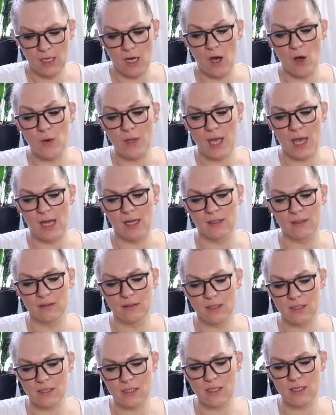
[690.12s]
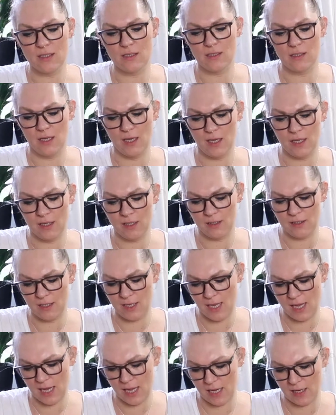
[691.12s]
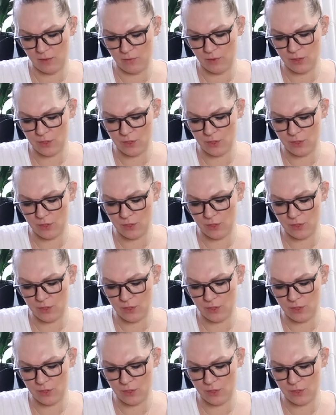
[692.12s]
Oh yeah, this is the